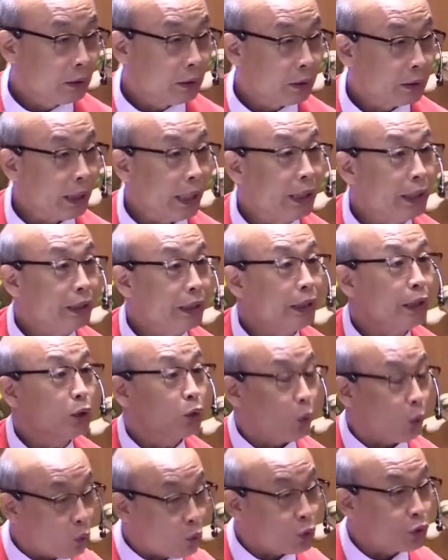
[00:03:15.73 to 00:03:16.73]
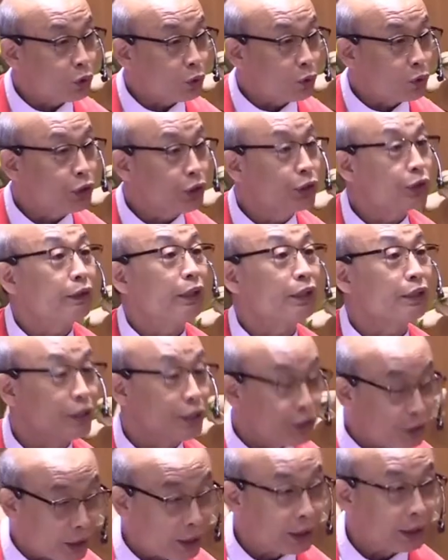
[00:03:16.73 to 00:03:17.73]
they needed also
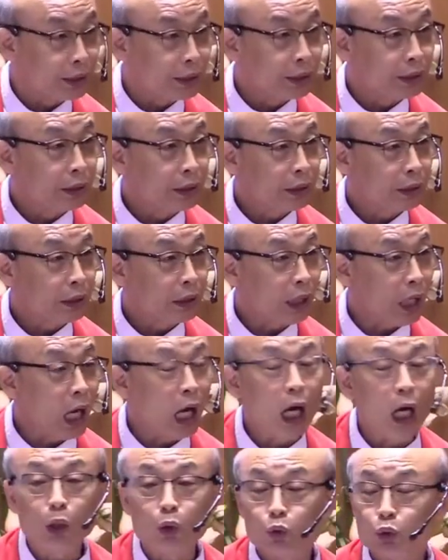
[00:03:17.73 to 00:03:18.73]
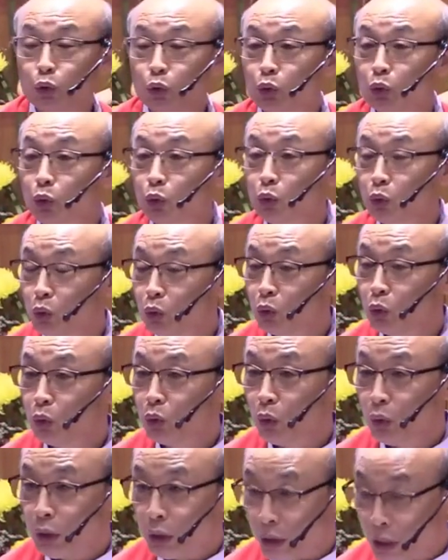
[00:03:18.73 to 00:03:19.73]
strategy, how to
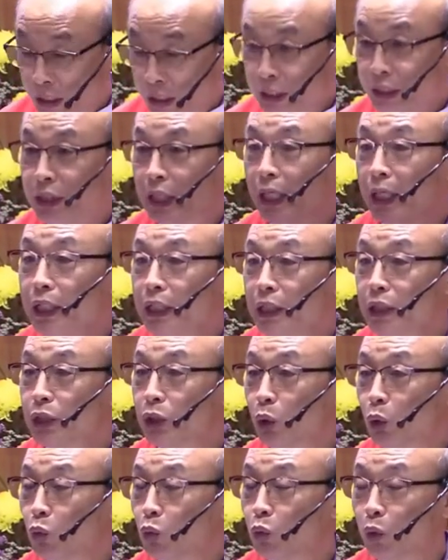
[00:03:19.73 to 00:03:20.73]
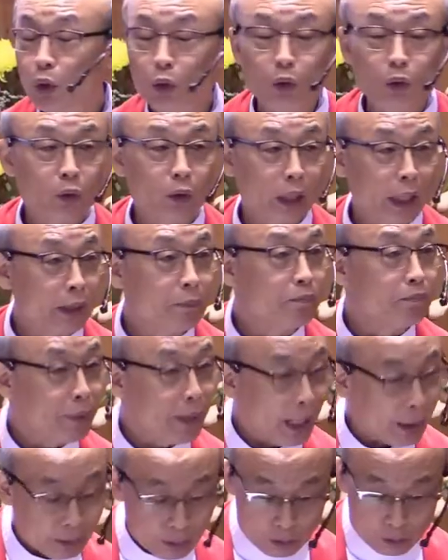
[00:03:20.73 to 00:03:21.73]
engage the war and
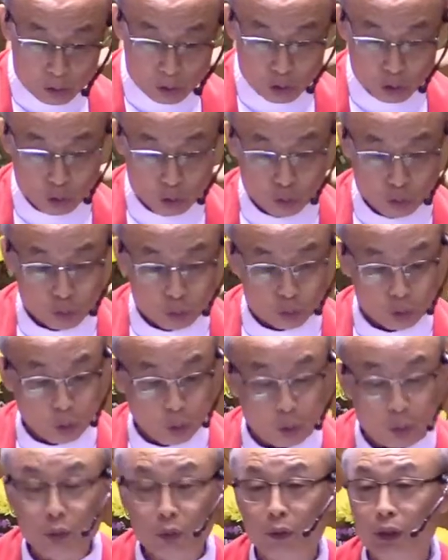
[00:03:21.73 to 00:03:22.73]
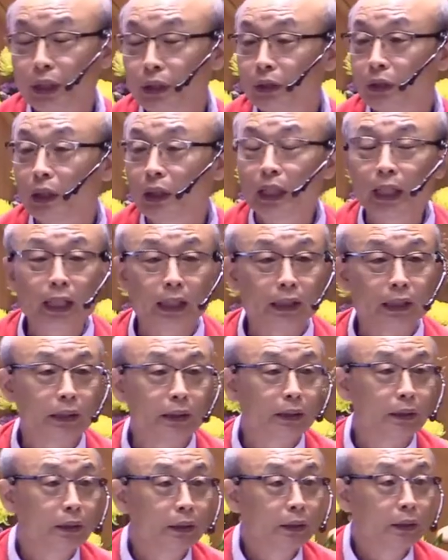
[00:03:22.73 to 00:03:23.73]
battles to conquering the
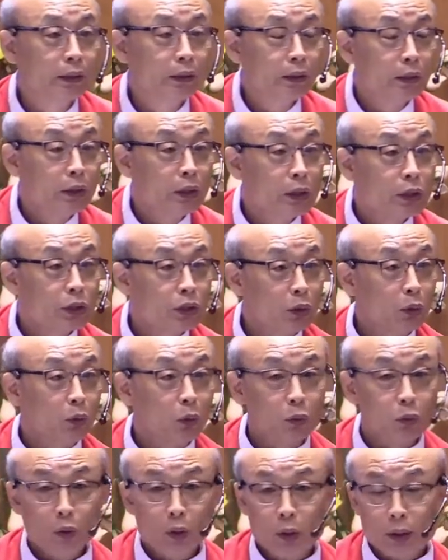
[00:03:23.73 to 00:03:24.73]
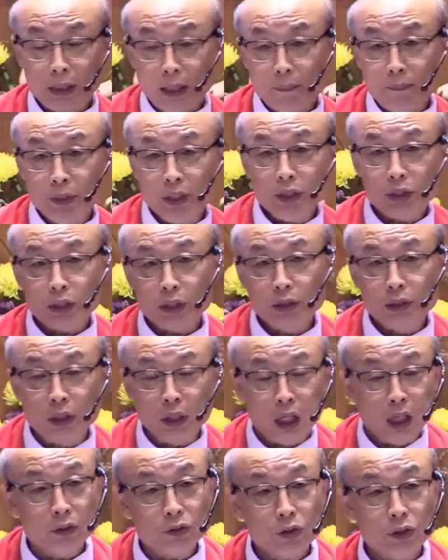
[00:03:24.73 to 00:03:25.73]
land. So that means
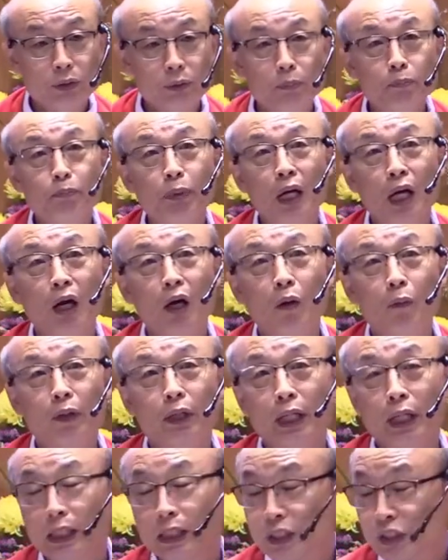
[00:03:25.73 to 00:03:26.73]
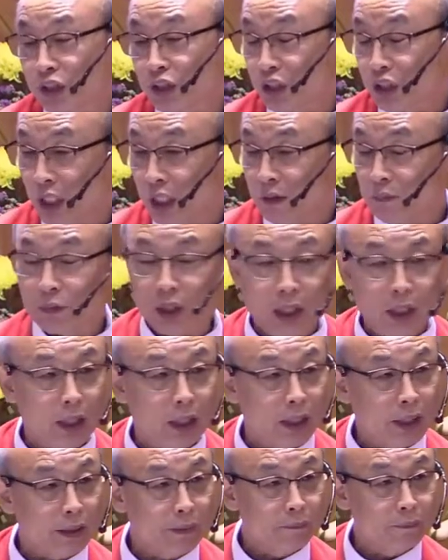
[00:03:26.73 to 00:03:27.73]
God's power at the same
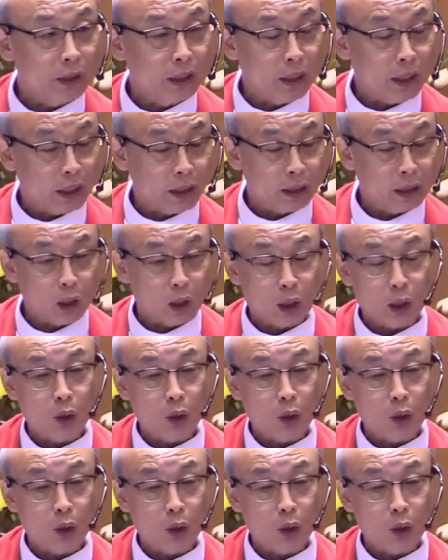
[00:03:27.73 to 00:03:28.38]
time, and